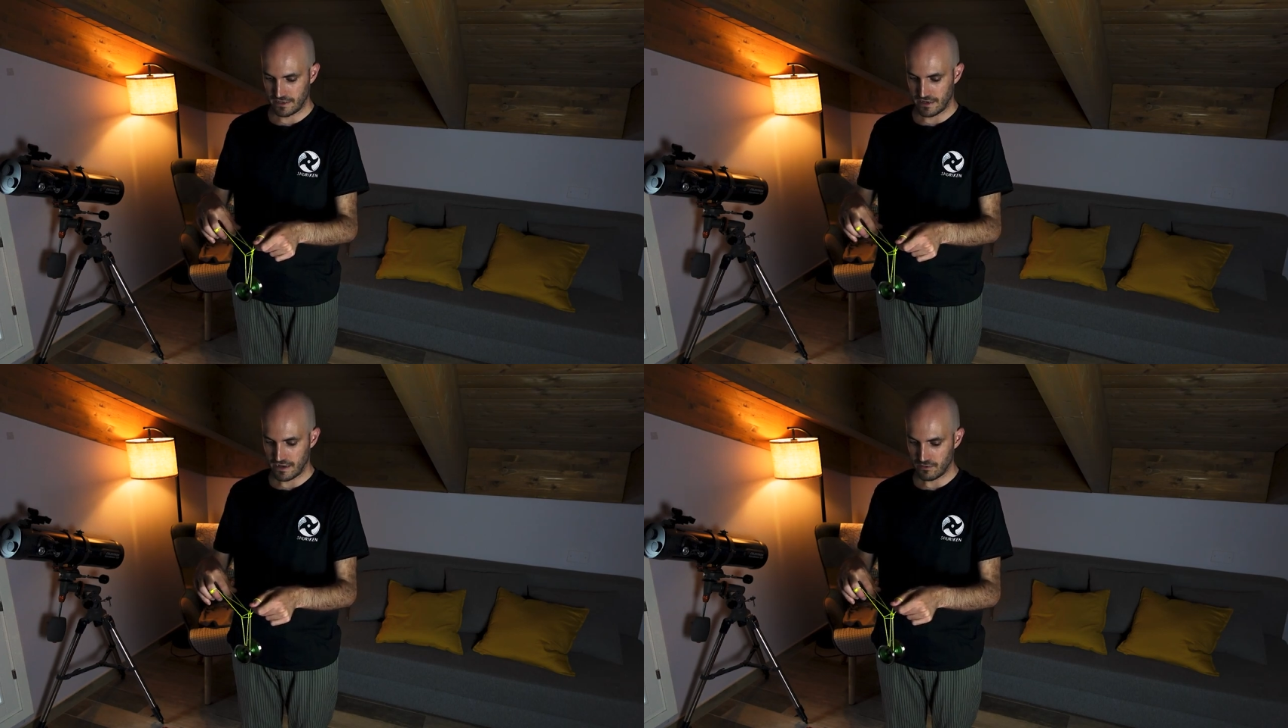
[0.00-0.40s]

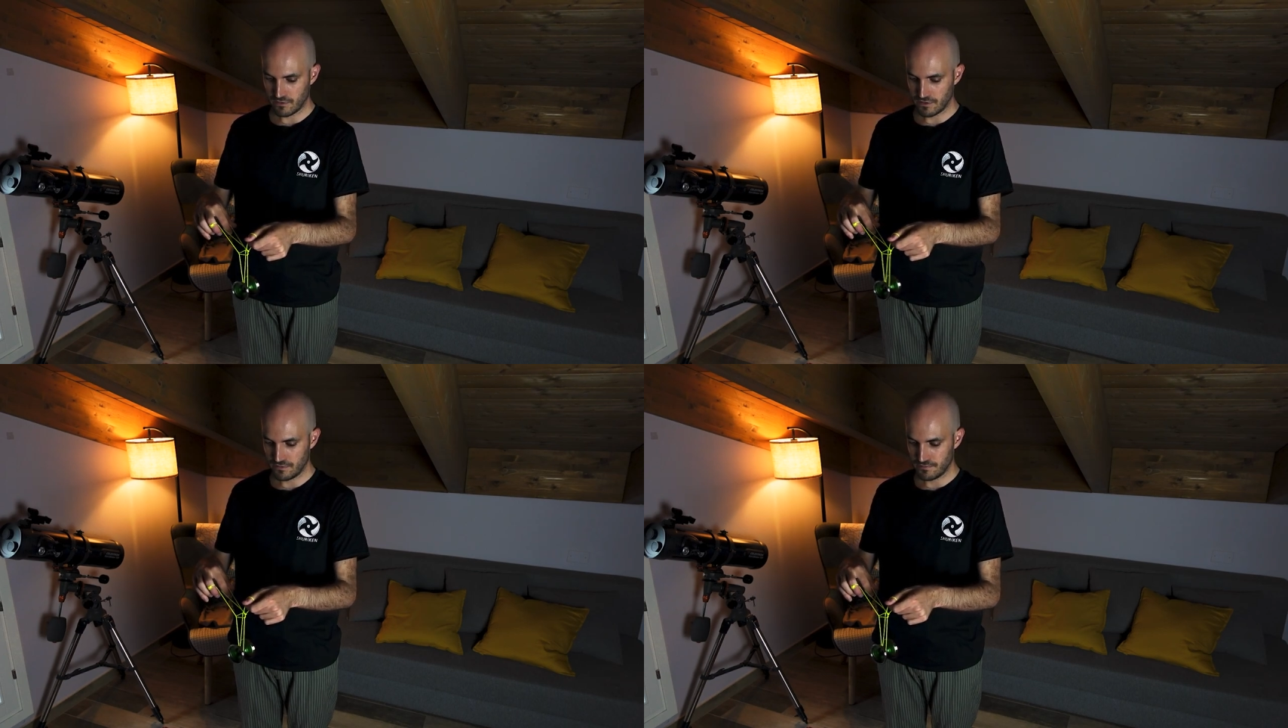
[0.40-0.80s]

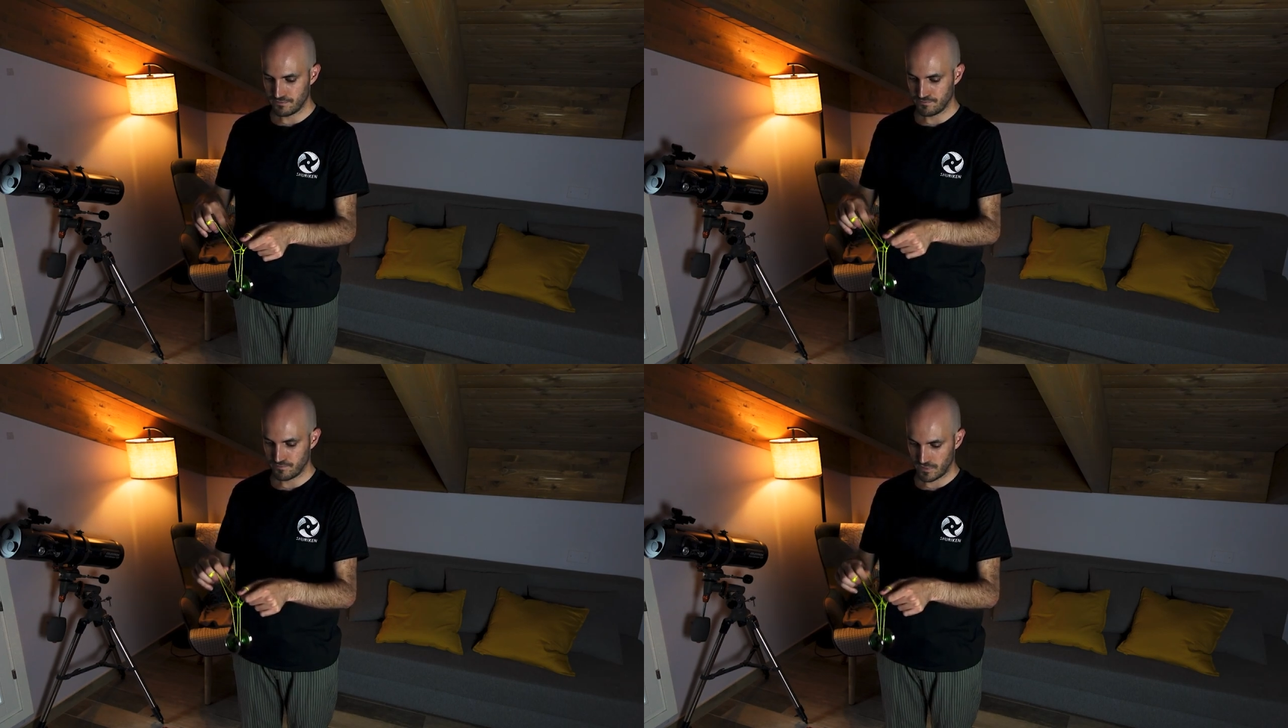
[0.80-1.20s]
around,
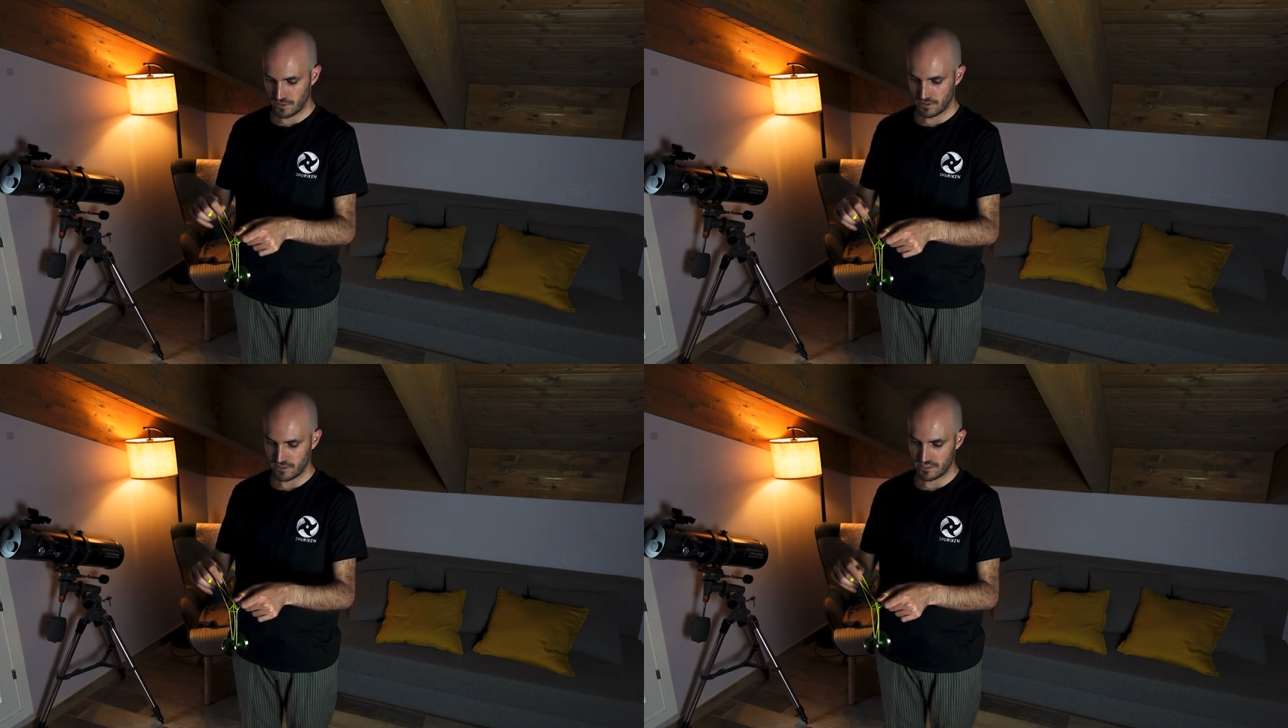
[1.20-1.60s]

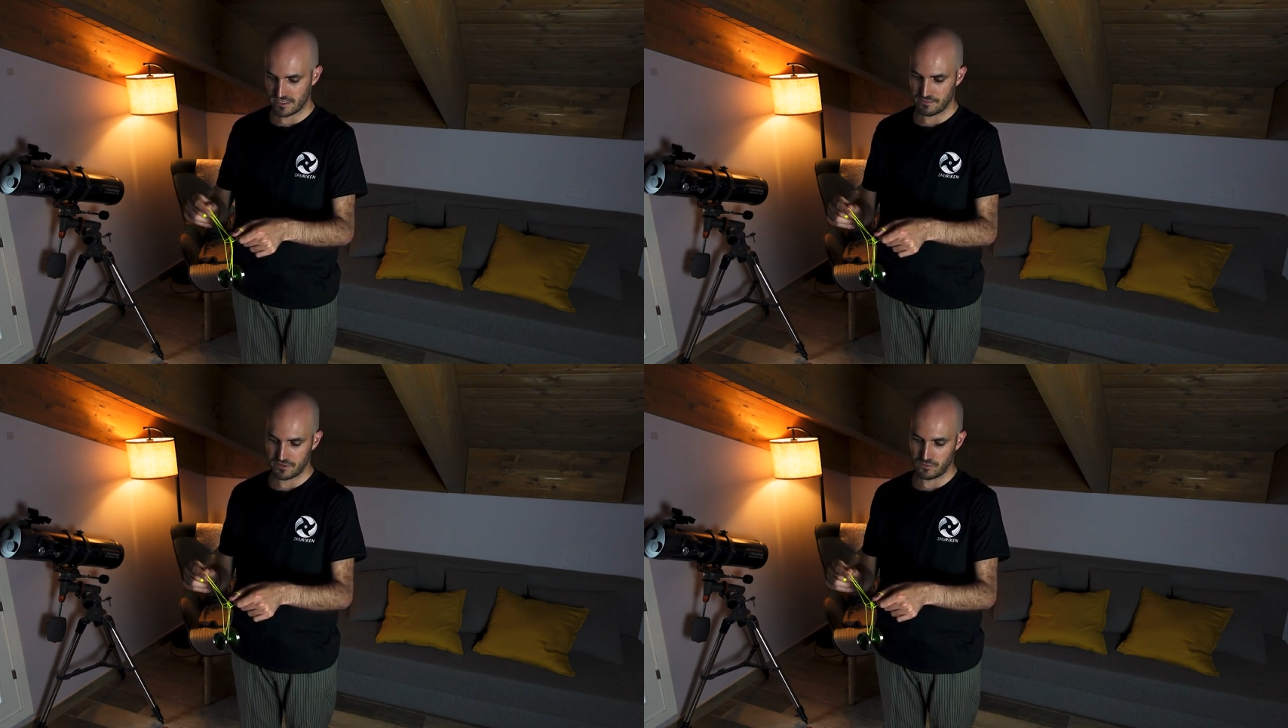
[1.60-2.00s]

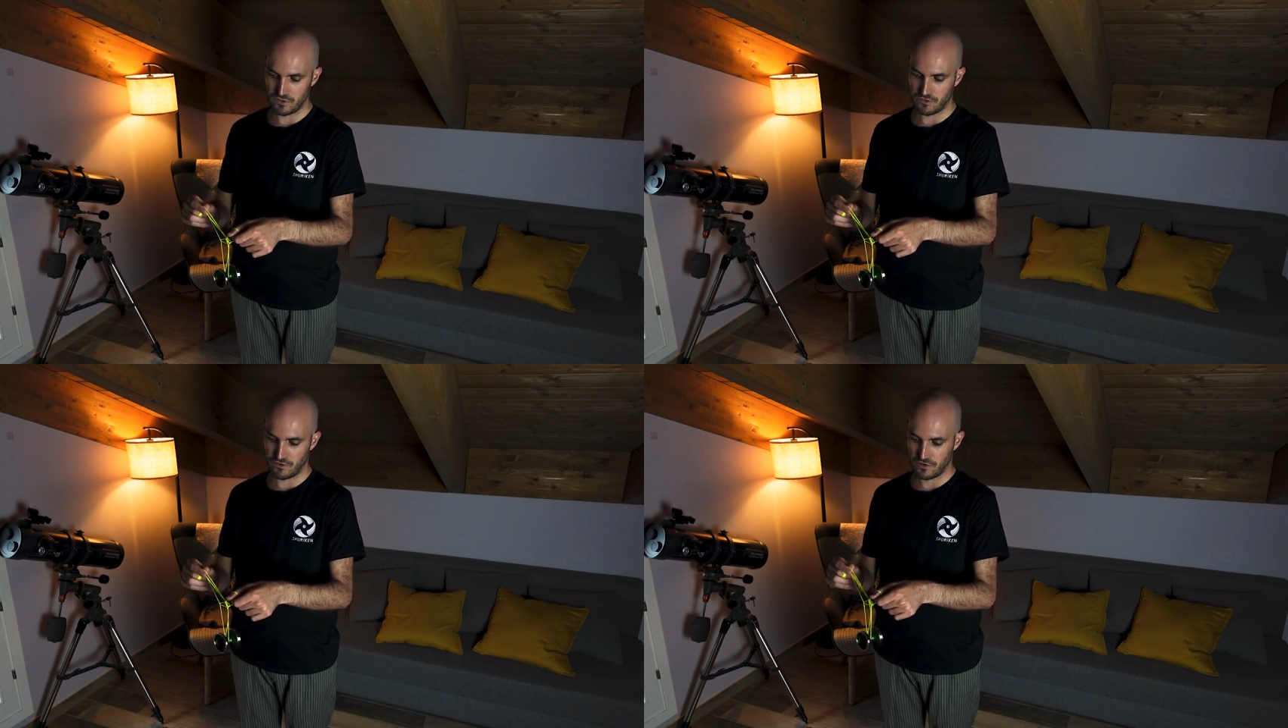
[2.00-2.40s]
intercept it
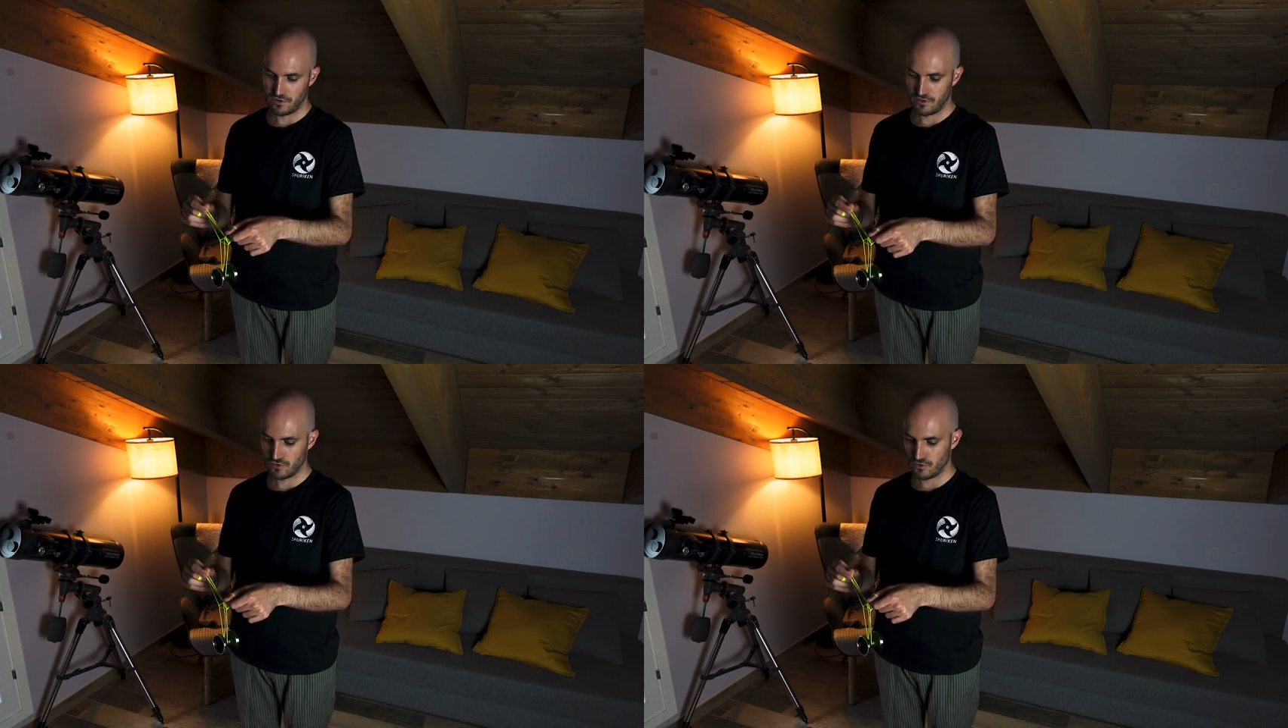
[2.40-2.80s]
with your
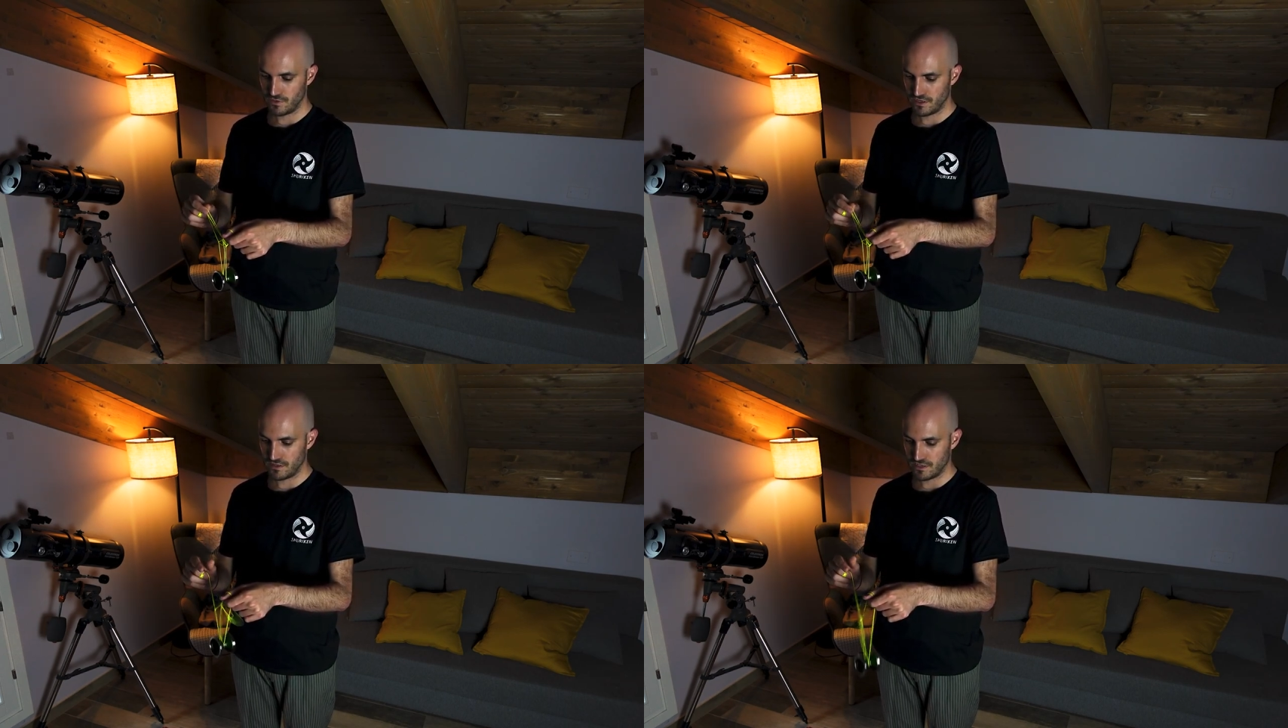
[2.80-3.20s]

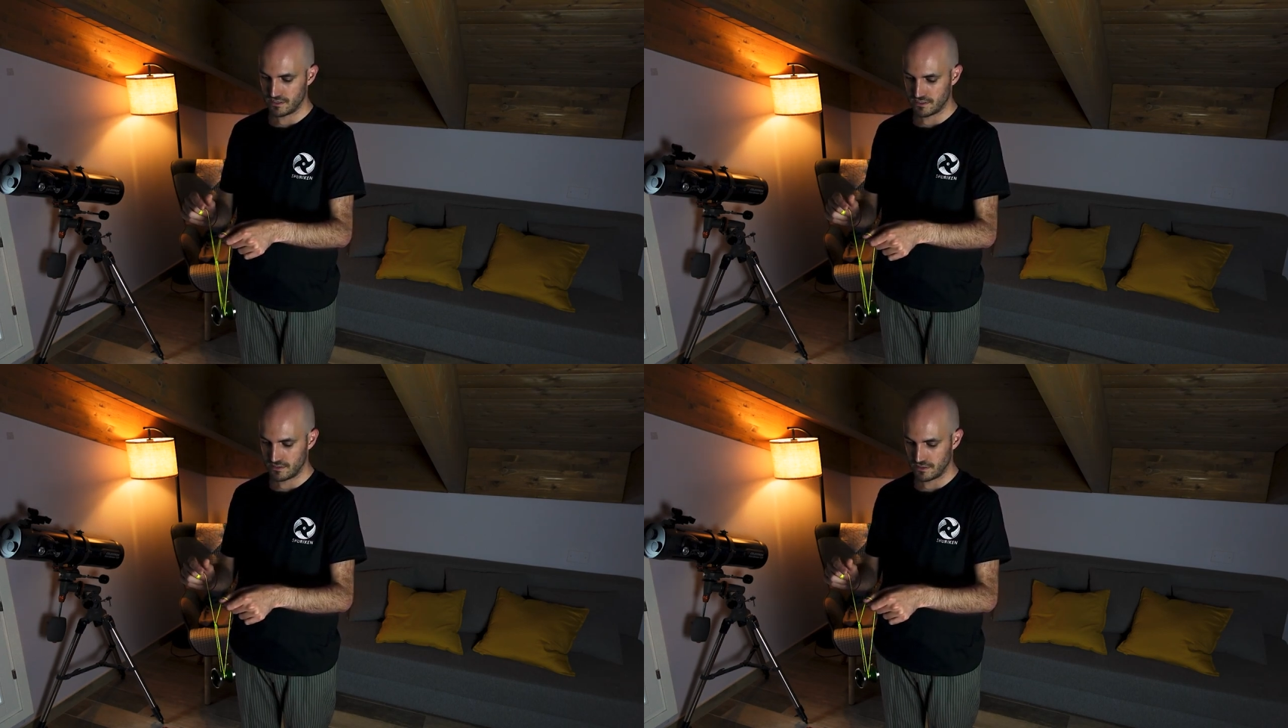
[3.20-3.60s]
throwing index,